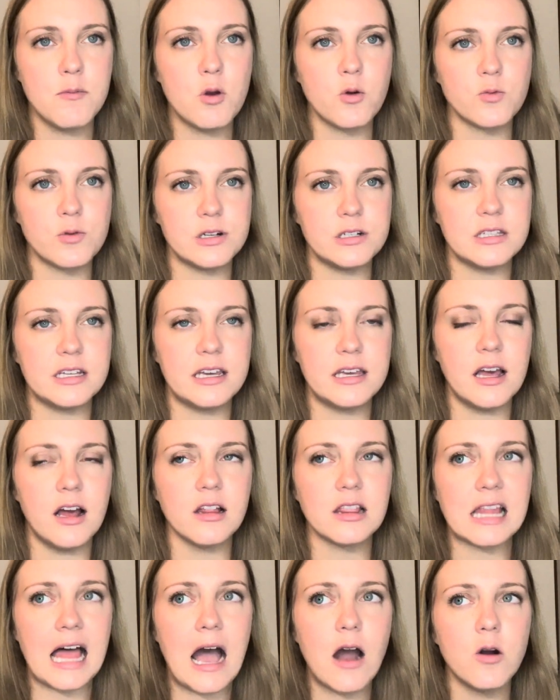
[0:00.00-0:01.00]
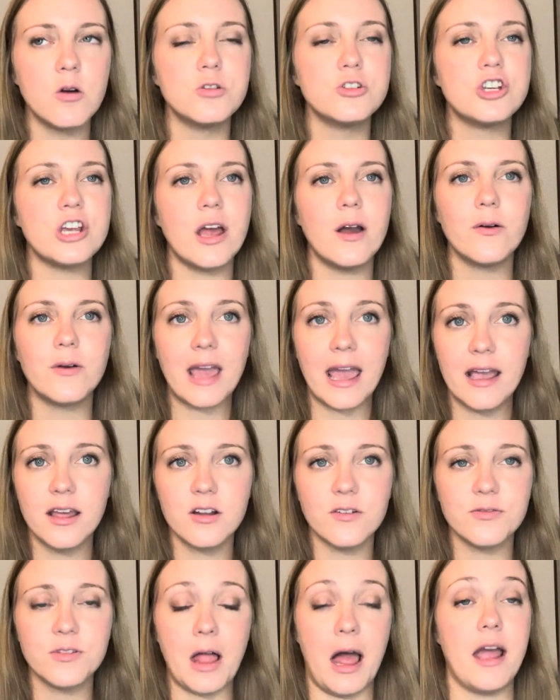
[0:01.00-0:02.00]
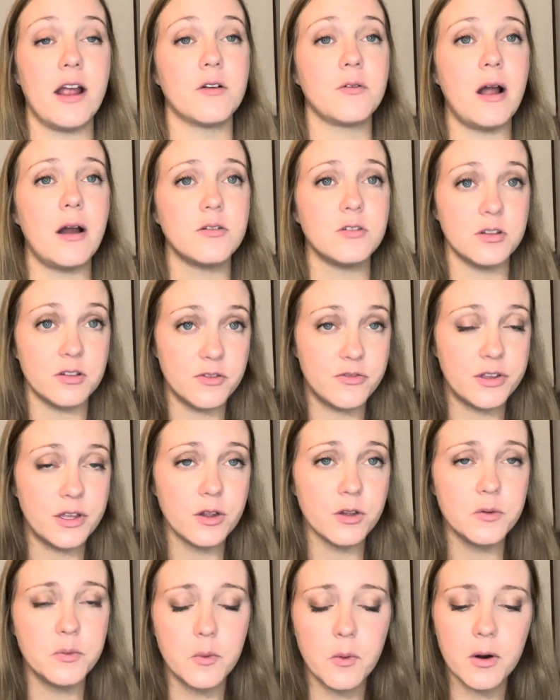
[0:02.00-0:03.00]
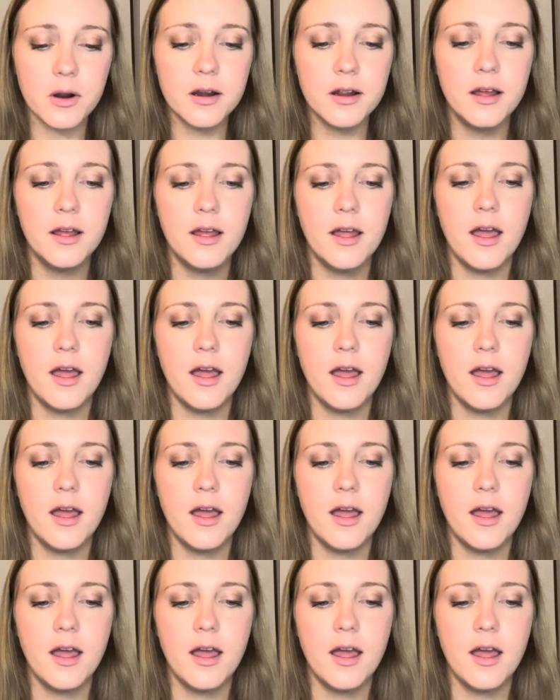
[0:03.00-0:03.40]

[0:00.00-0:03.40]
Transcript: it really allowed JOK to fly around on the field more,